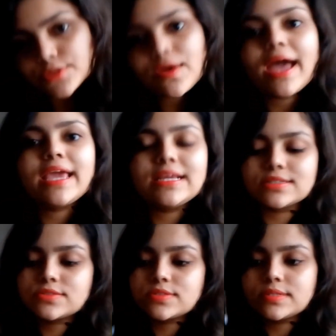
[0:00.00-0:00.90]
also I
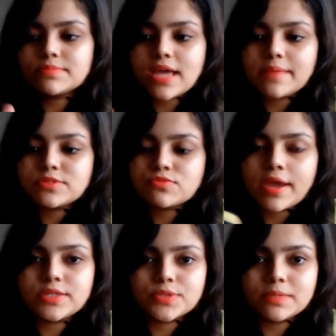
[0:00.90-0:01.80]
sometimes
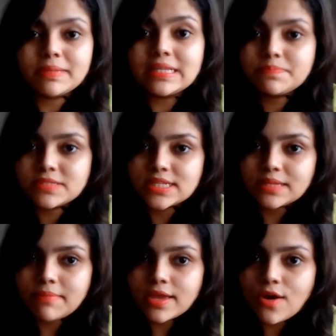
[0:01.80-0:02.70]
try to keep a
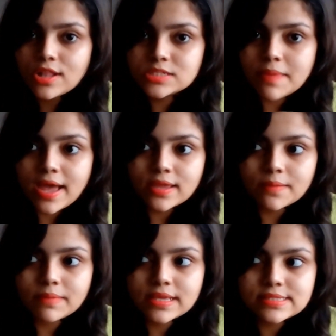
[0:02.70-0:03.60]
lipstick in my college bag,
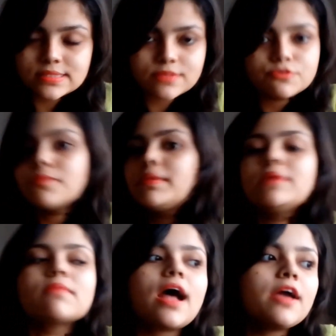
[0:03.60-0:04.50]
because for
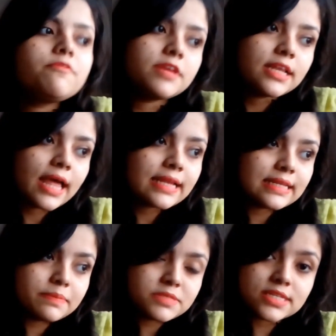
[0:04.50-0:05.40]
me, I feel
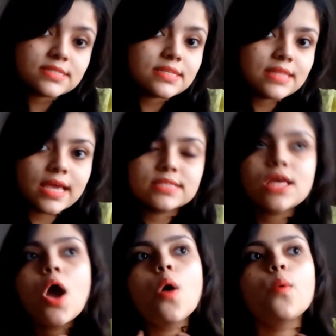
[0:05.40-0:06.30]
like lipstick is the
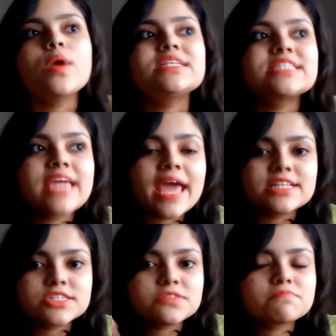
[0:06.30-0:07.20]
things which
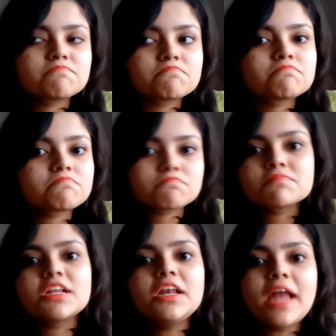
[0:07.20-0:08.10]
can just,
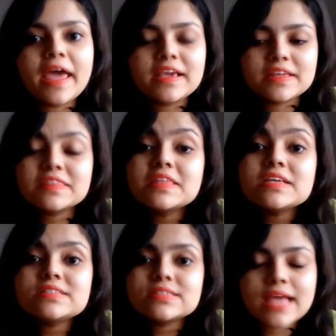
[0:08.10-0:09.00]
like,
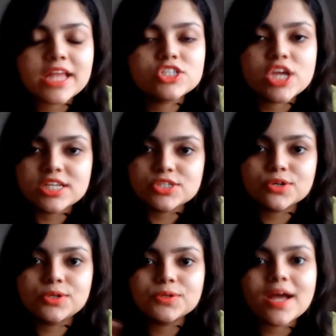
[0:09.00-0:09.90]
this can change
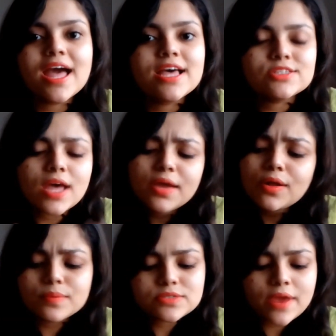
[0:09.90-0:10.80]
your look. So
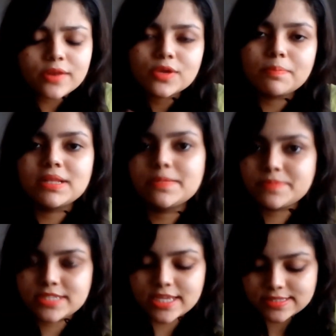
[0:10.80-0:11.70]
I always try to keep a
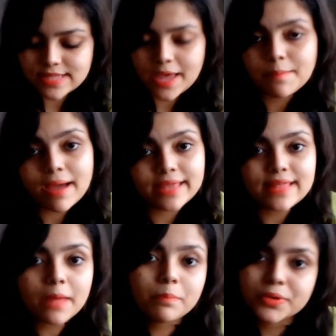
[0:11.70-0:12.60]
lipstick inside
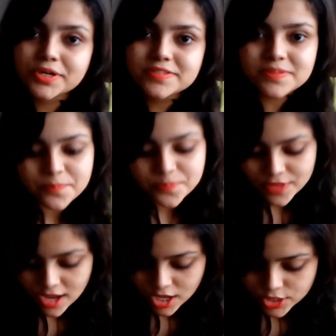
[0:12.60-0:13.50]
my that purse.
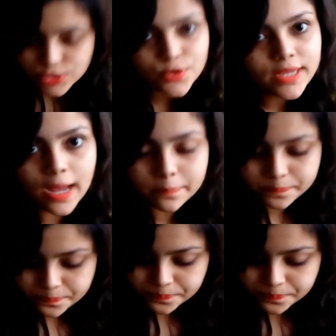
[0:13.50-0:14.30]
So yeah,